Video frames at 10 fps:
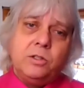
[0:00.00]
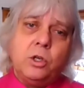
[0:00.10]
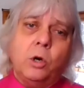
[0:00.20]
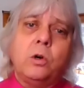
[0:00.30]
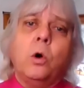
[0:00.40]

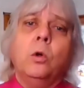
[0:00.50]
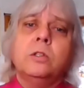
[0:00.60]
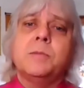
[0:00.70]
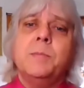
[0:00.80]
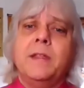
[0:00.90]
Joe
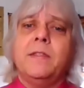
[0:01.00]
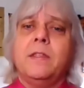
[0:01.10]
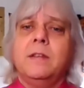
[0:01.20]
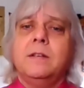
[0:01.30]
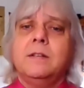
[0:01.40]

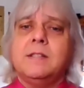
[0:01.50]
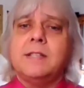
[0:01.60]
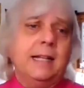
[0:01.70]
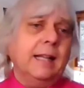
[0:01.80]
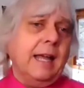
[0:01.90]
Goldsmith
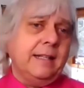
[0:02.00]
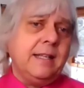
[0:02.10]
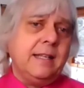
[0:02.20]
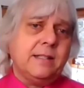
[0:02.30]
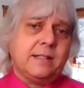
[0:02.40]
said it like
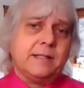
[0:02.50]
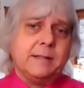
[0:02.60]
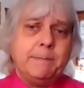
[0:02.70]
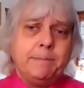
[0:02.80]
this: